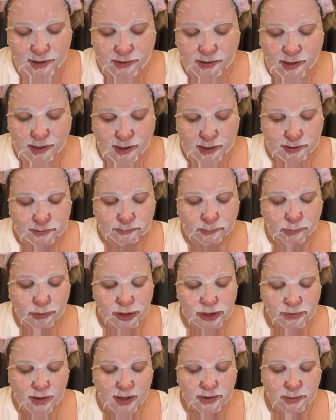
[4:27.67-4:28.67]
would
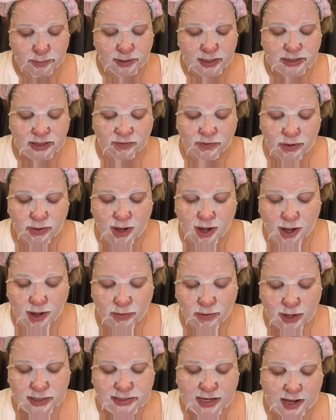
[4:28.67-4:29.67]
you rather place a phone call
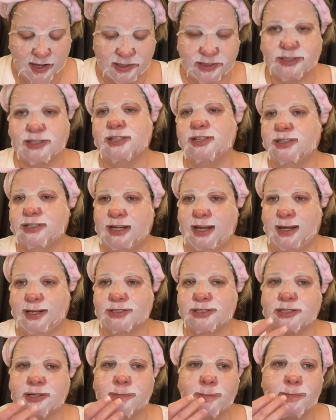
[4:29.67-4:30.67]
or text?
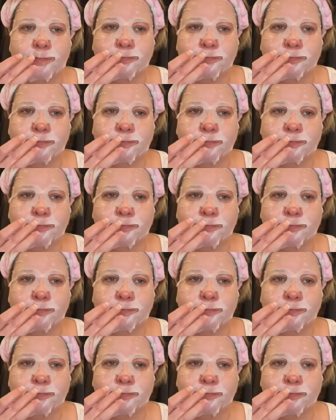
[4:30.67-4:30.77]
Text.